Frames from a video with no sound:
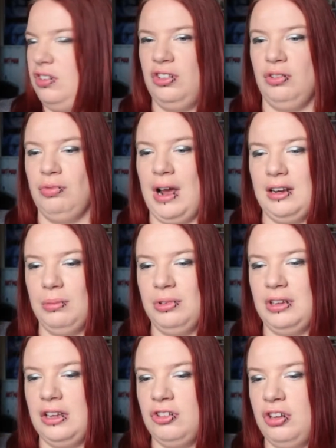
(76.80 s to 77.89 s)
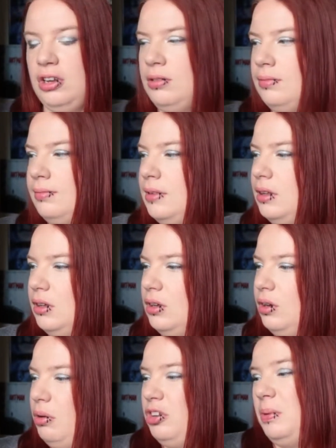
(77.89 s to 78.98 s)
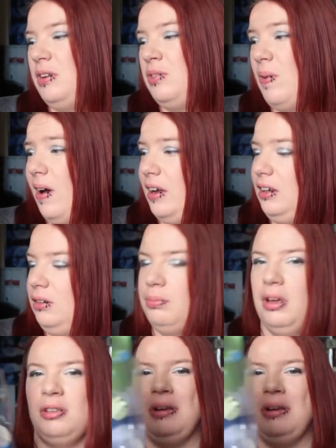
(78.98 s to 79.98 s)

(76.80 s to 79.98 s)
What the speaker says: just a random statue. Which is fine, but